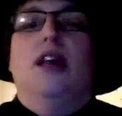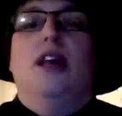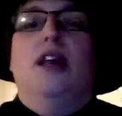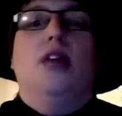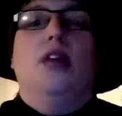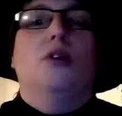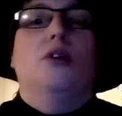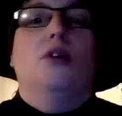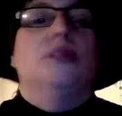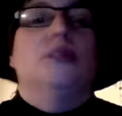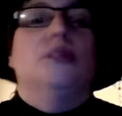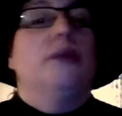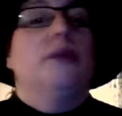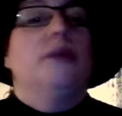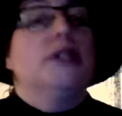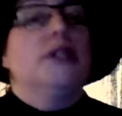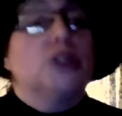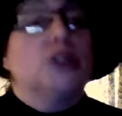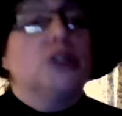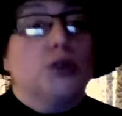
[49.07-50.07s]
He wants to be a
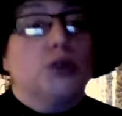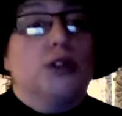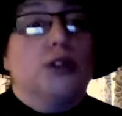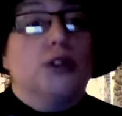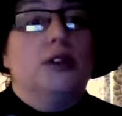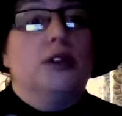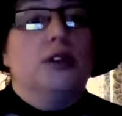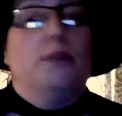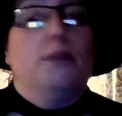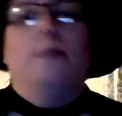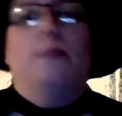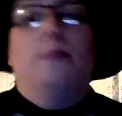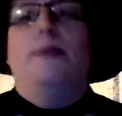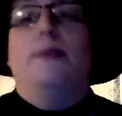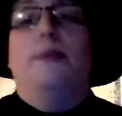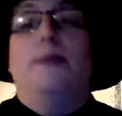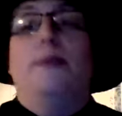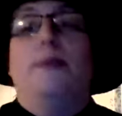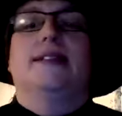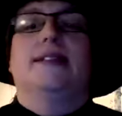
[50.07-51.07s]
minstrel,
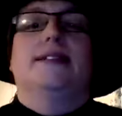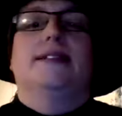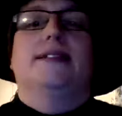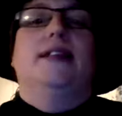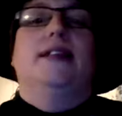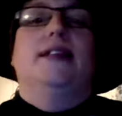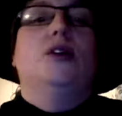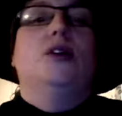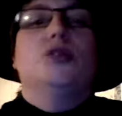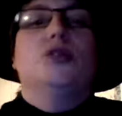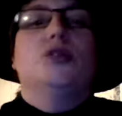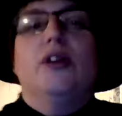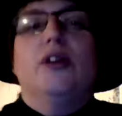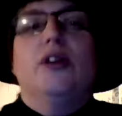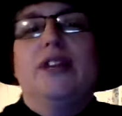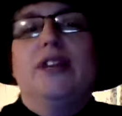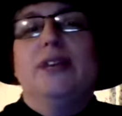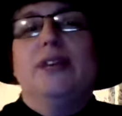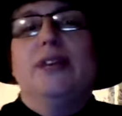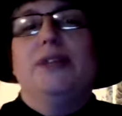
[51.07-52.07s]
but he knows
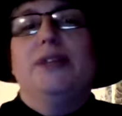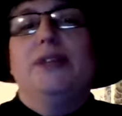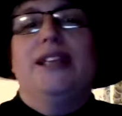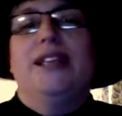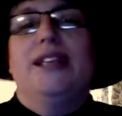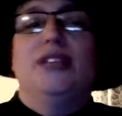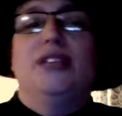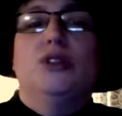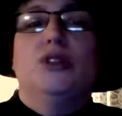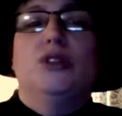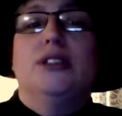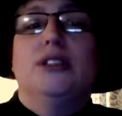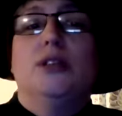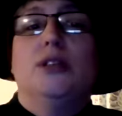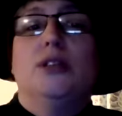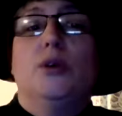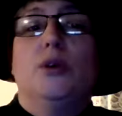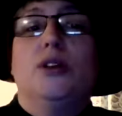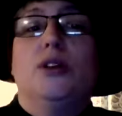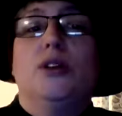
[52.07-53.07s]
traveling can be dangerous in
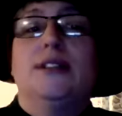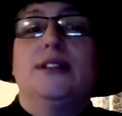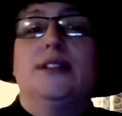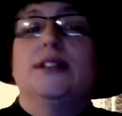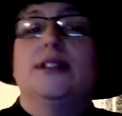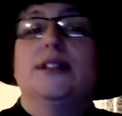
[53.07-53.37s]
the world.